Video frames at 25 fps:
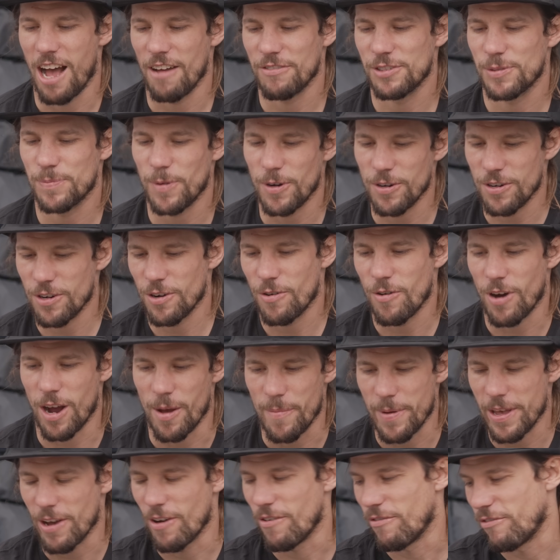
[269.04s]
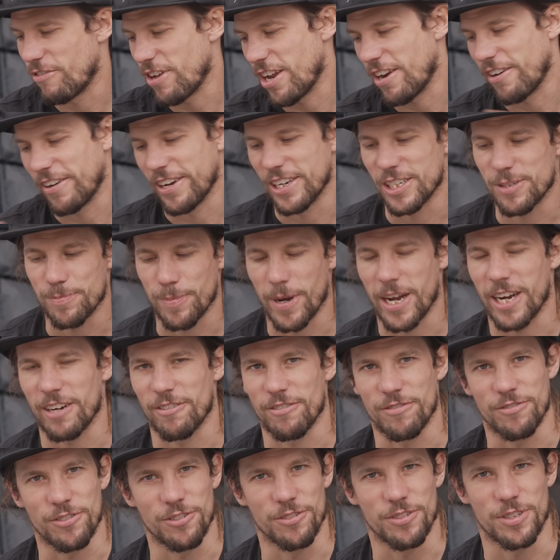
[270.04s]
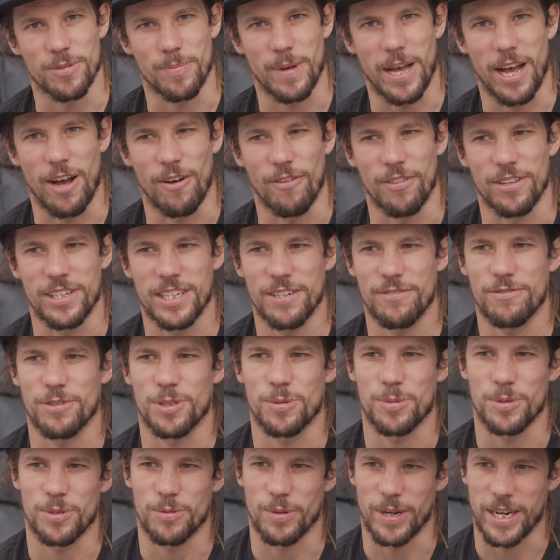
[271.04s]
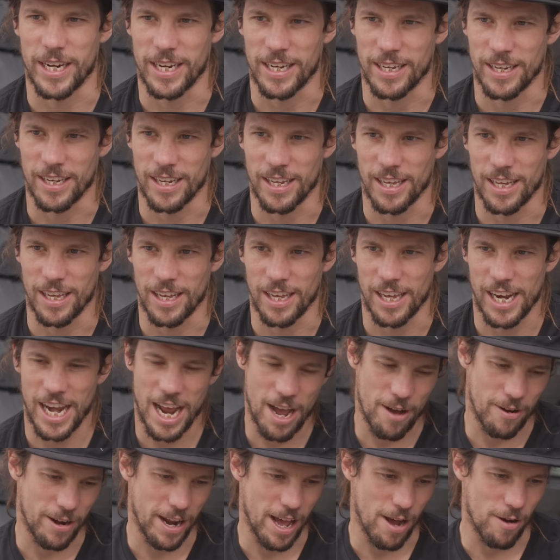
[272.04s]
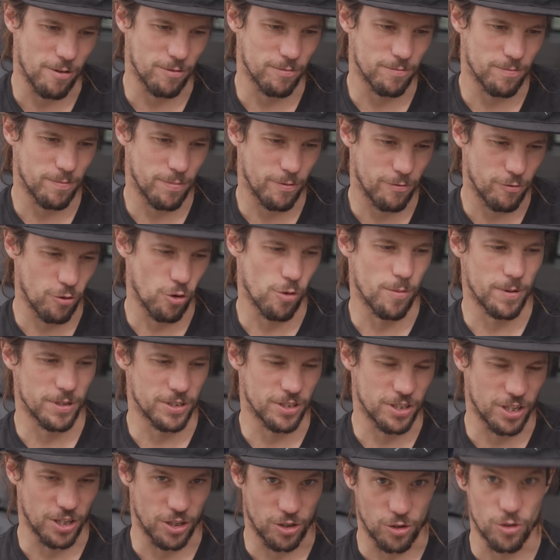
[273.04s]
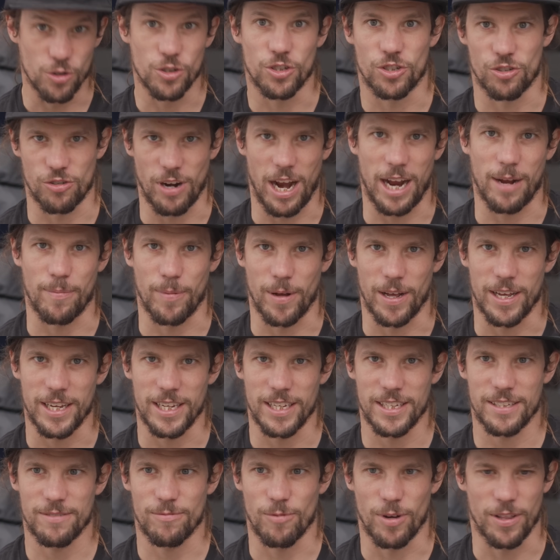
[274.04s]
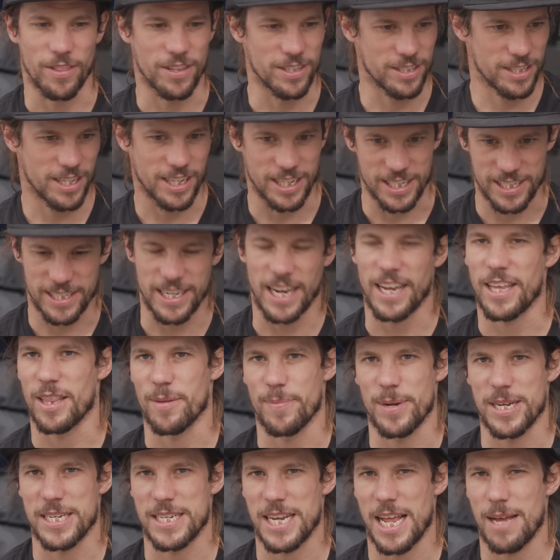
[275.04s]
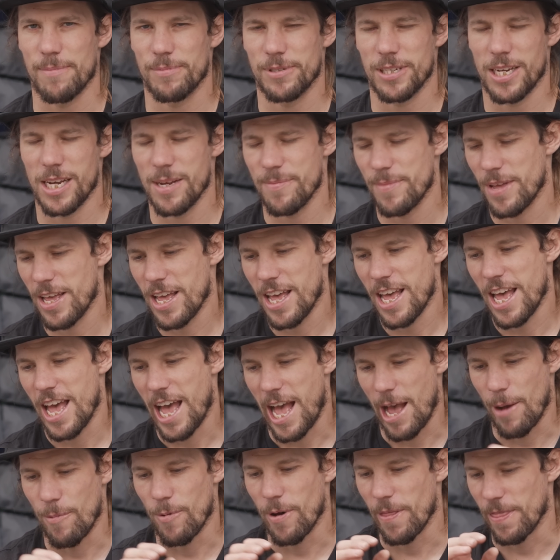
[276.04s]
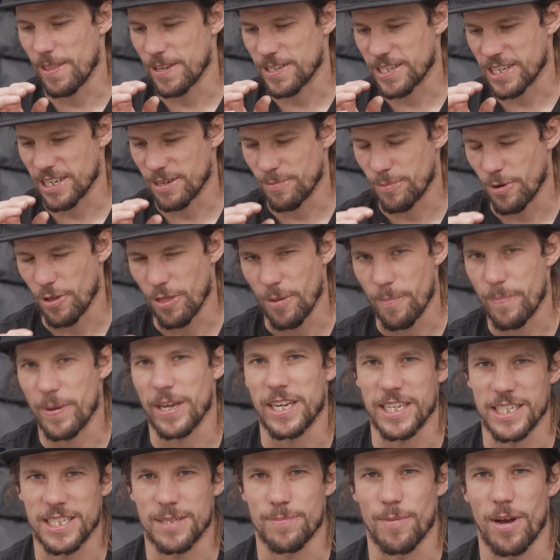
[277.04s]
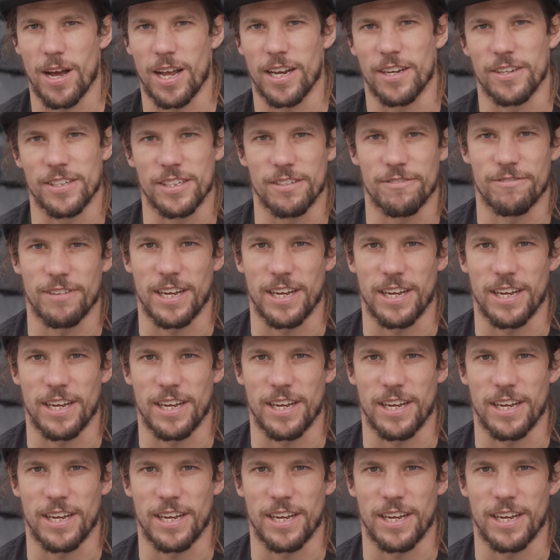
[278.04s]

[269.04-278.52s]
I've spoken quite a bit on various bike reviews about the difference between an out and out performance and a good track bike, one that's going to set you the best lap time and one that's going to put the biggest smile on your